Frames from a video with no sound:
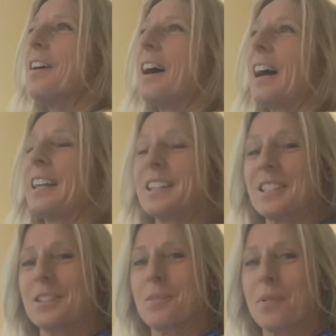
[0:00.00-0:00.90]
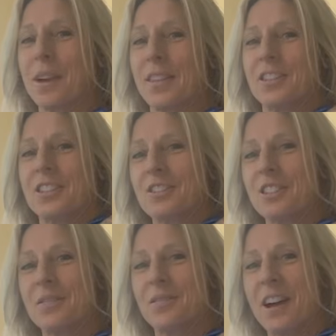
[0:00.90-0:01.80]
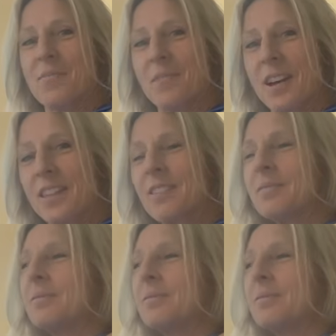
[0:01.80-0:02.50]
I like to do breaths, 3 to 5 breaths,